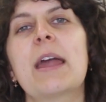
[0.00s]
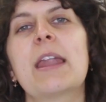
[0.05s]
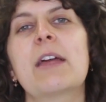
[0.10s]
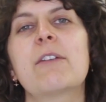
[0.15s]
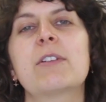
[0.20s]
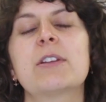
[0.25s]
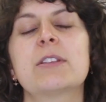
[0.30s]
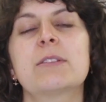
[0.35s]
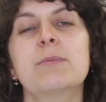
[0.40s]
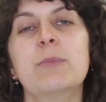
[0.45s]
and I
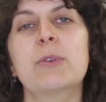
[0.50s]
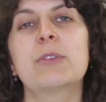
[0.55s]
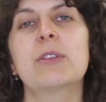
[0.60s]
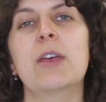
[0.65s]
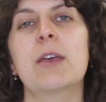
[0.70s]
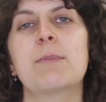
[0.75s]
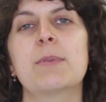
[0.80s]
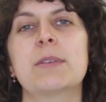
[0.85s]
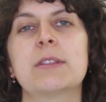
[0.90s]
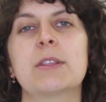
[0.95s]
run a small
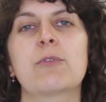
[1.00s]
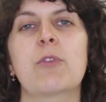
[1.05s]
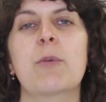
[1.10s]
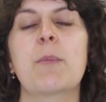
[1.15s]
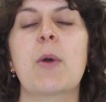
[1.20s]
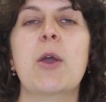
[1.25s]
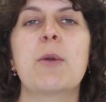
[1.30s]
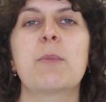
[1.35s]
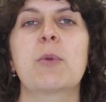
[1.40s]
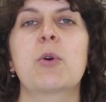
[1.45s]
sewing business
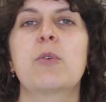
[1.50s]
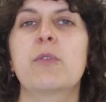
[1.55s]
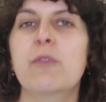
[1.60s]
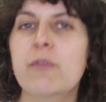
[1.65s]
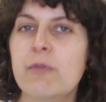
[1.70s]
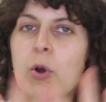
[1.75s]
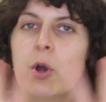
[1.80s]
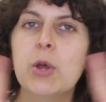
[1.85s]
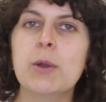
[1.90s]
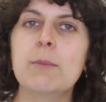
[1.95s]
from home called
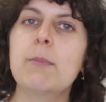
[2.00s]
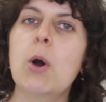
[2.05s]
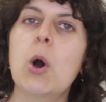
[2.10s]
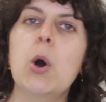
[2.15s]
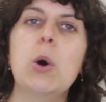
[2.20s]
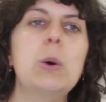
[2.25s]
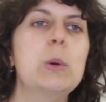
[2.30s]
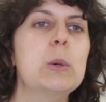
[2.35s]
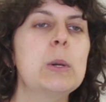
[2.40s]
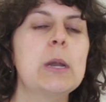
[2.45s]
Frock and
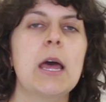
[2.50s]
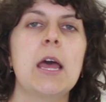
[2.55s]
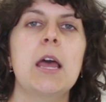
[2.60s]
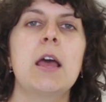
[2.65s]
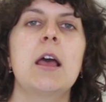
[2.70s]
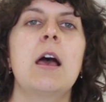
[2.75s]
Mole.